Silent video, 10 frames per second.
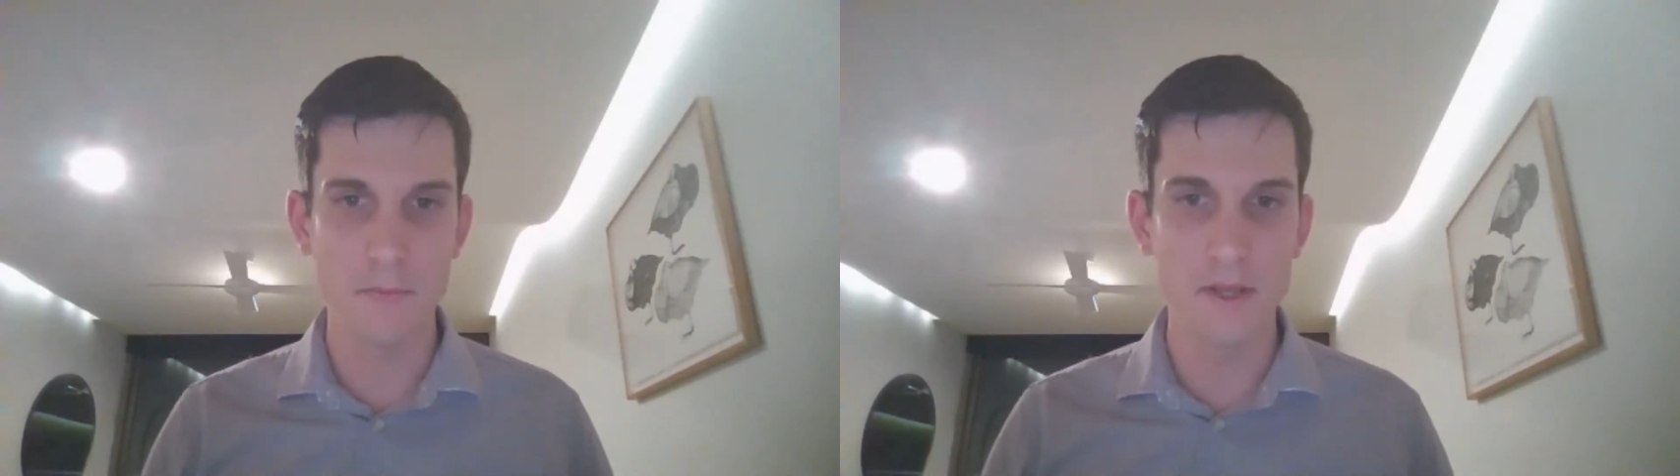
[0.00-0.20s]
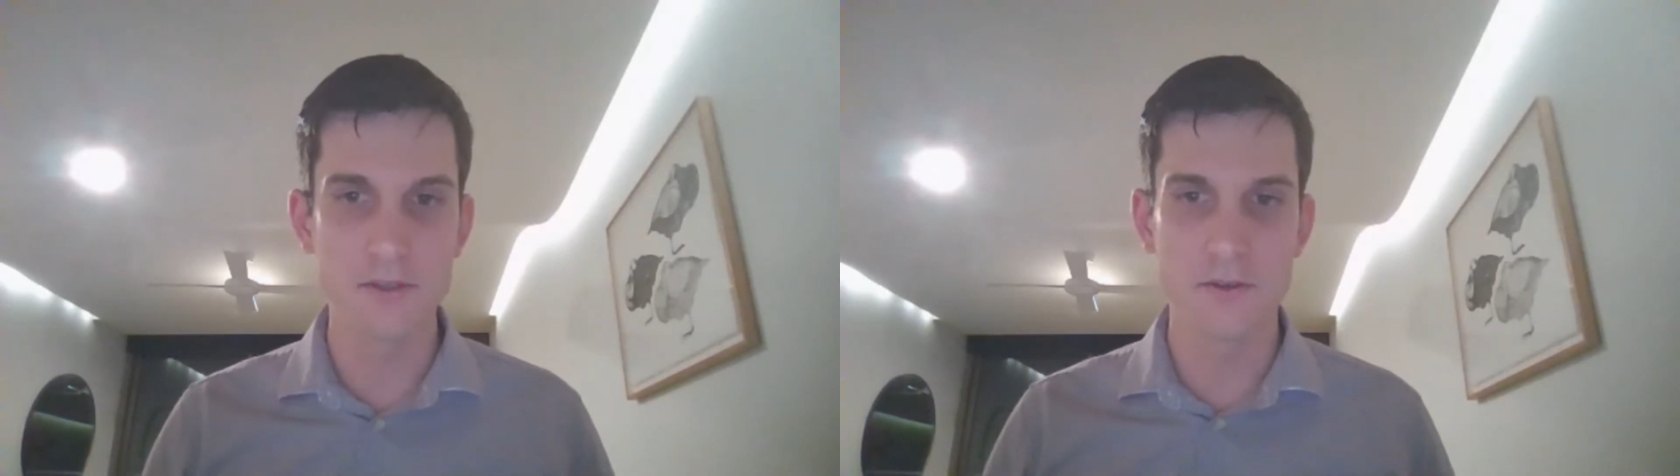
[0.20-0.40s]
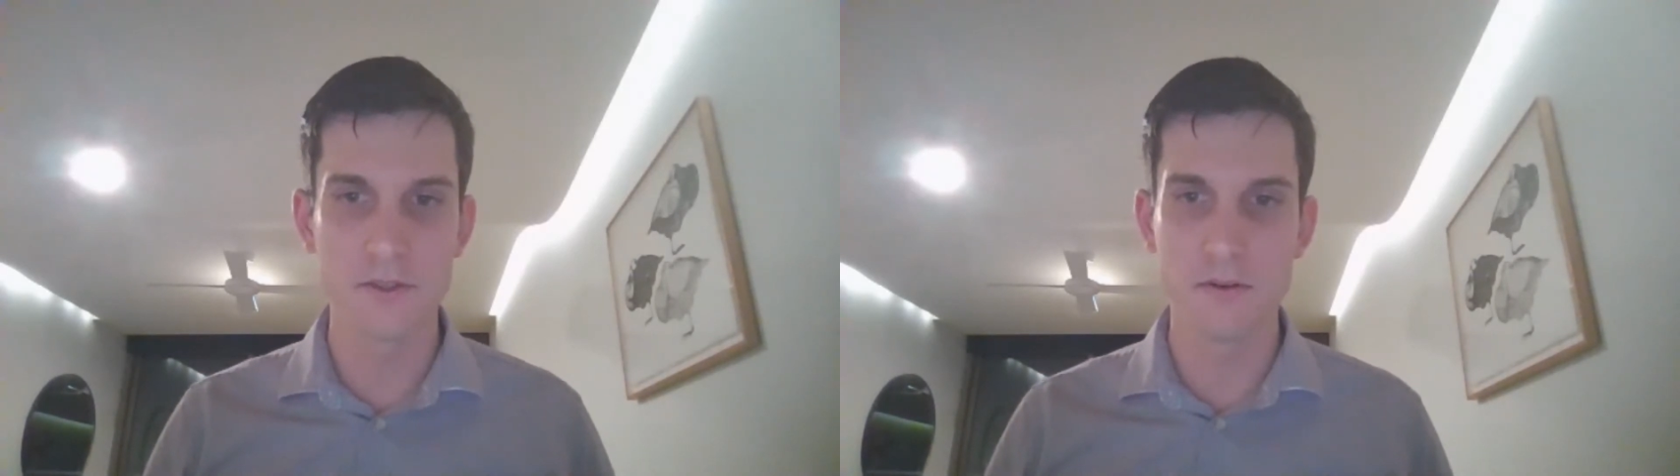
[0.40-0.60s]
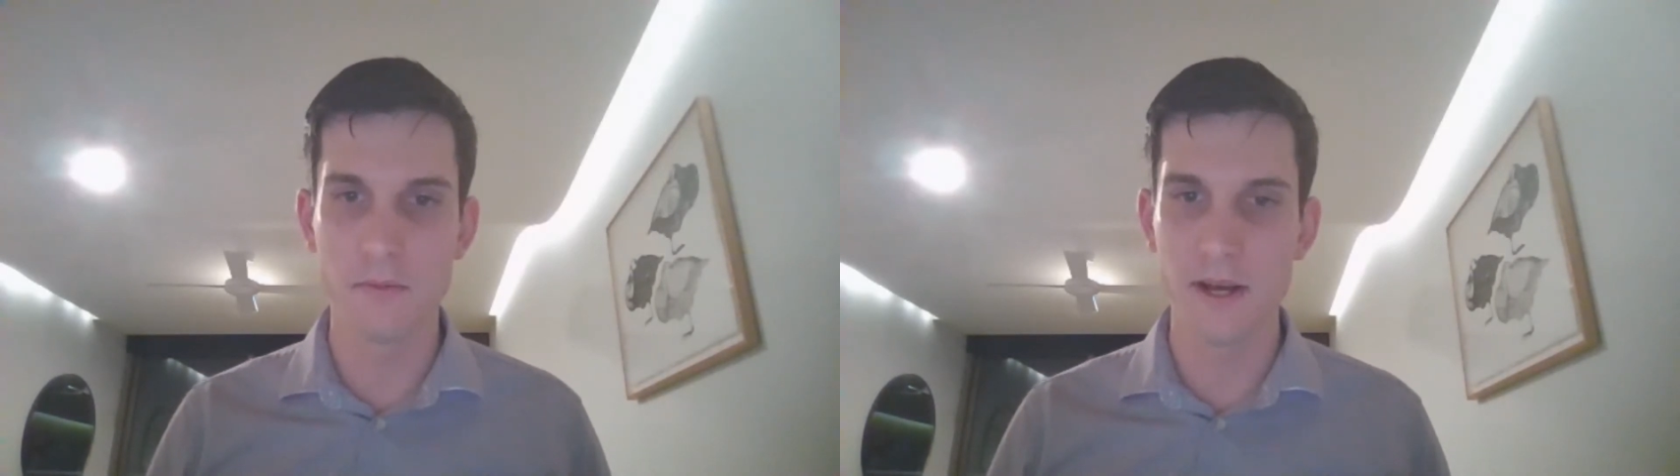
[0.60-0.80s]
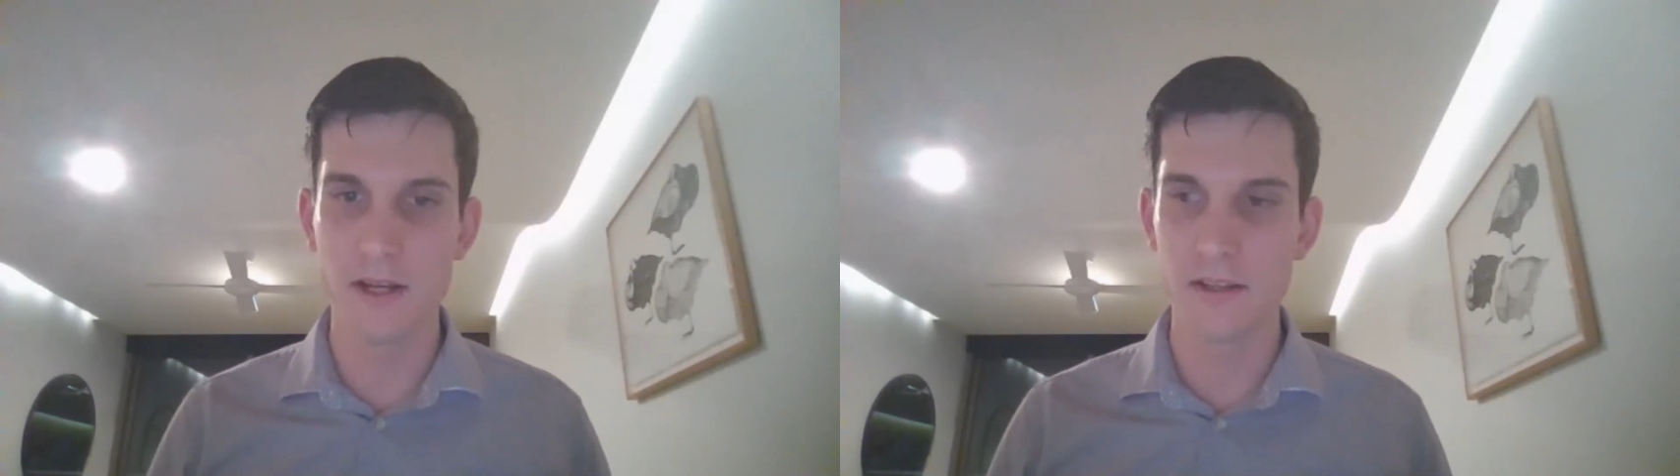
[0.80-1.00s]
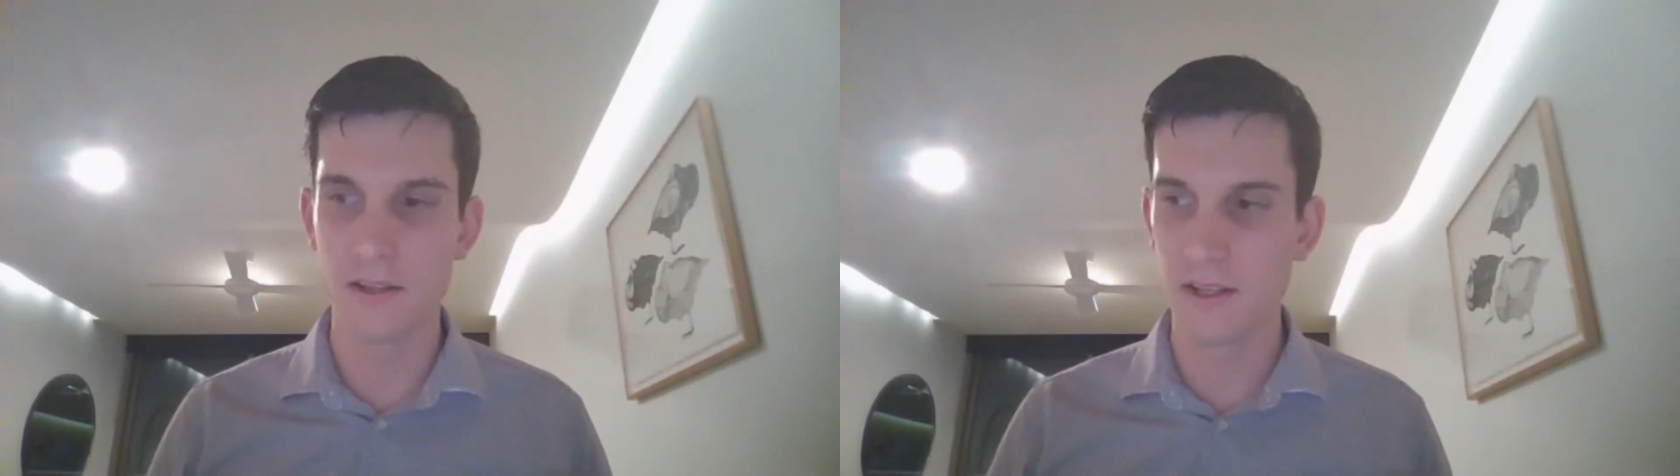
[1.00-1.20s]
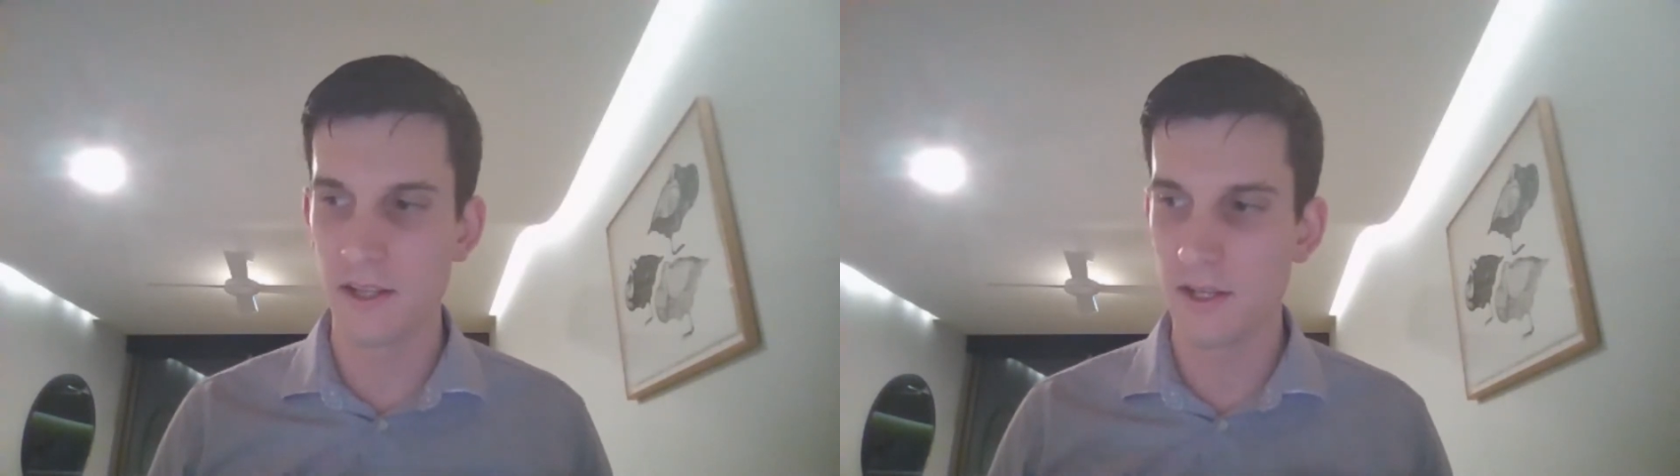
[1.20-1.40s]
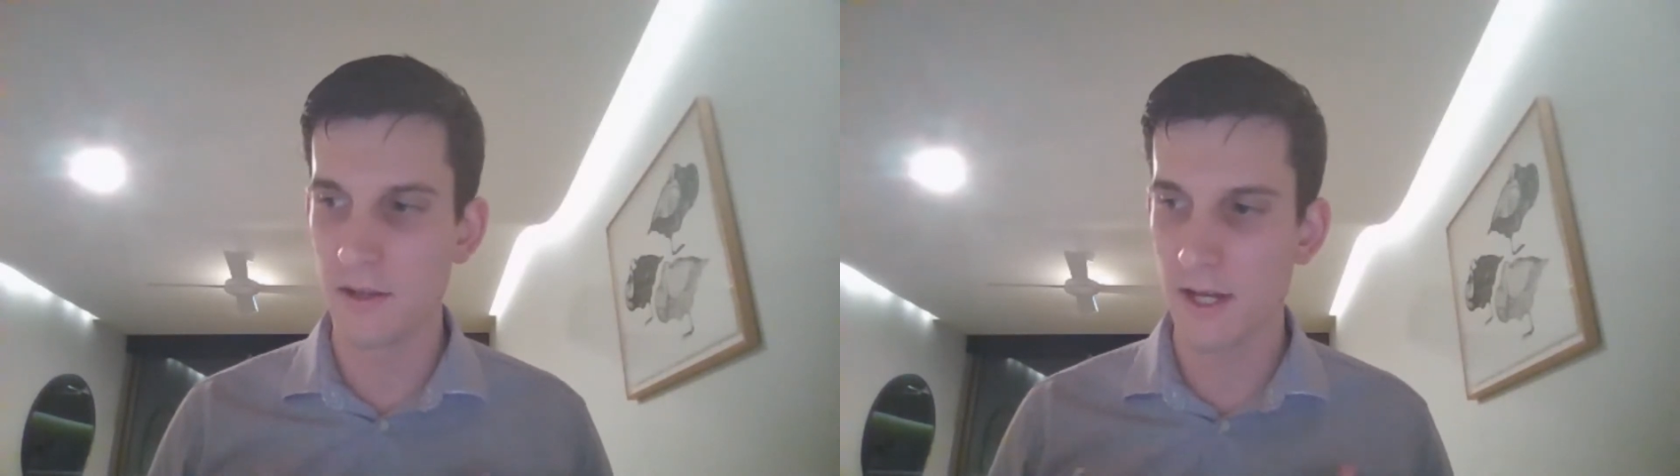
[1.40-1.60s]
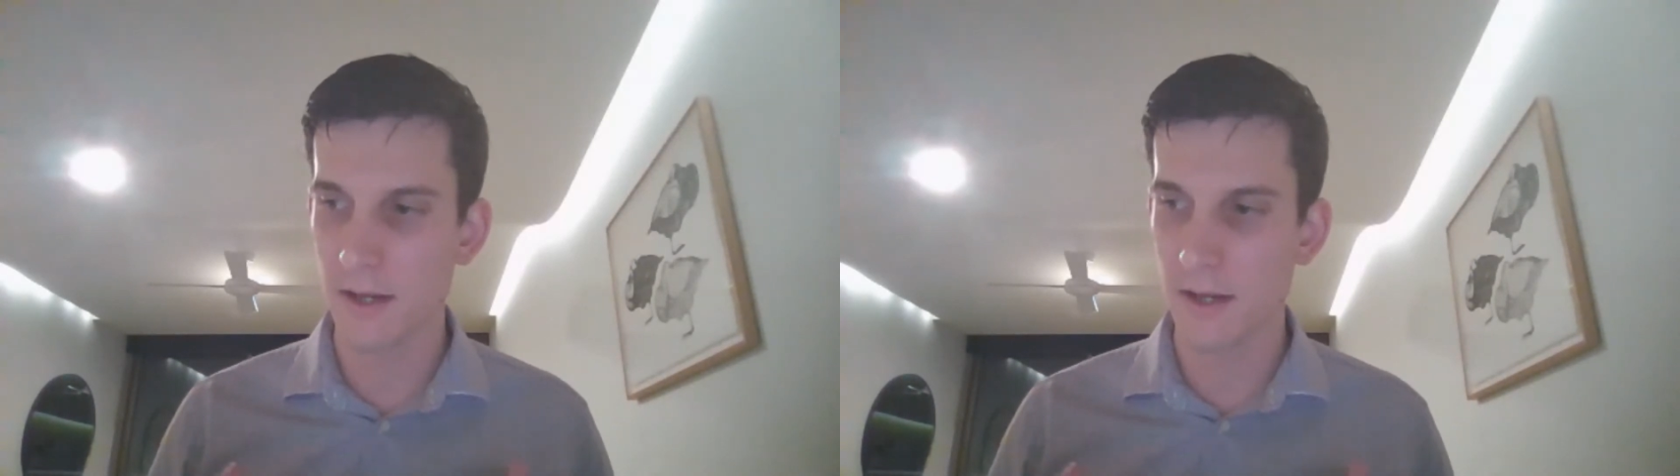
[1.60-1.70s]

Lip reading: It's also about the